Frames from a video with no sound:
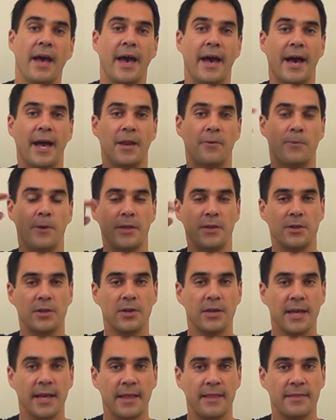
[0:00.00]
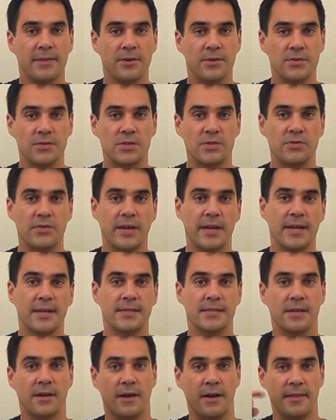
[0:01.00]
And when you look at those
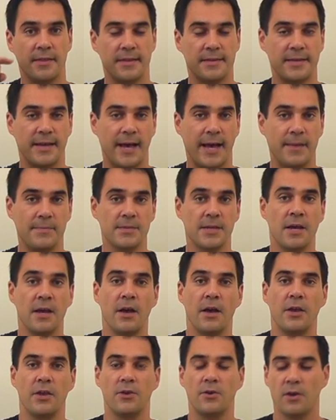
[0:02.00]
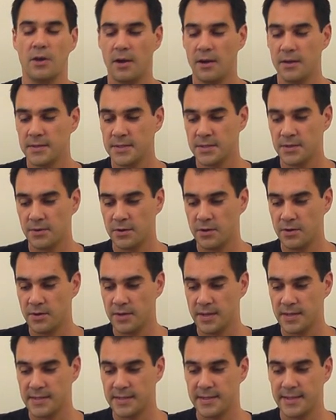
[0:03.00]
strings on the tabs, you'll also
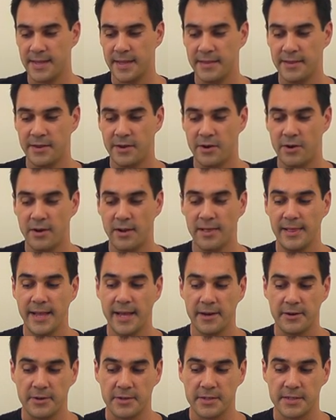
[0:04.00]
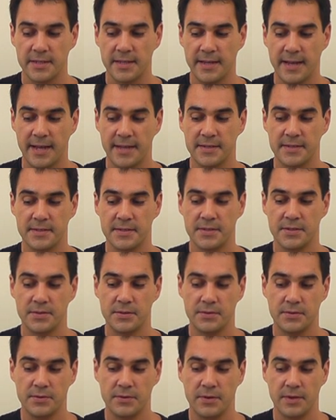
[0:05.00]
notice that there are letters next
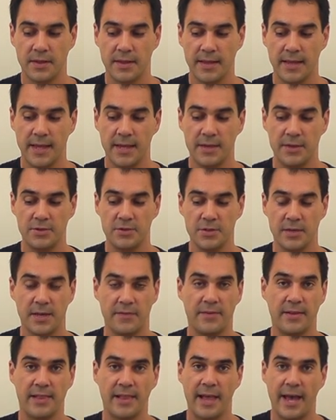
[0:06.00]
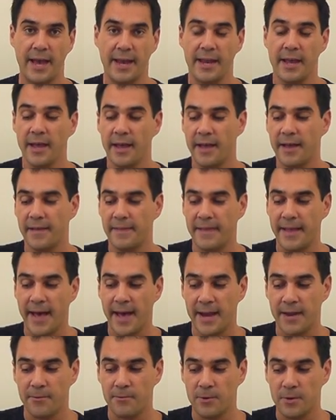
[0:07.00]
to each given line.
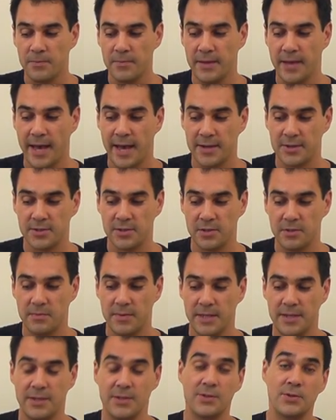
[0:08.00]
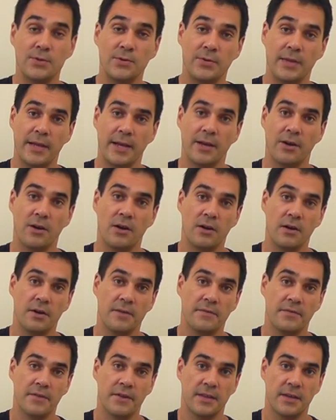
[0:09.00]
That will actually be the tuning
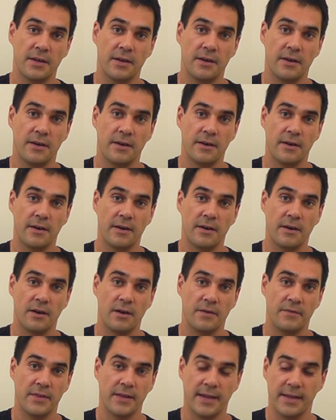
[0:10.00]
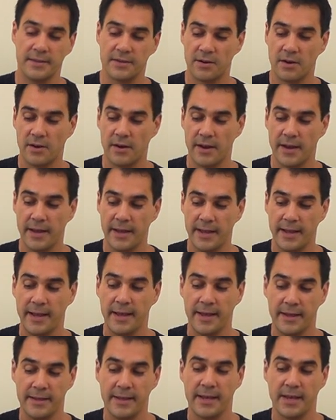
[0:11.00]
of the guitar
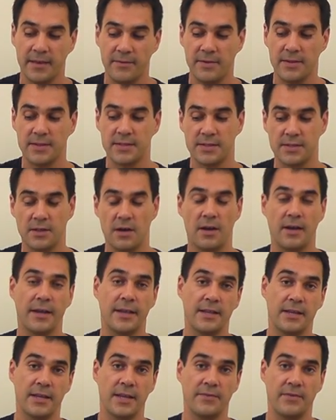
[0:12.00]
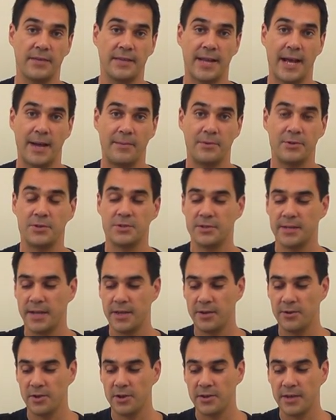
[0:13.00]
in the given song, in the given tablature
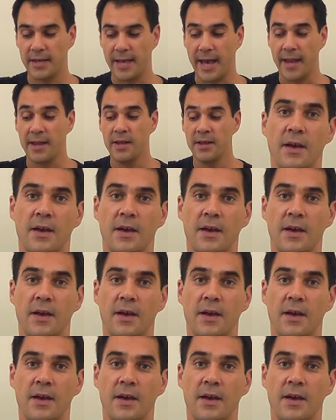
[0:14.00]
that you're looking at.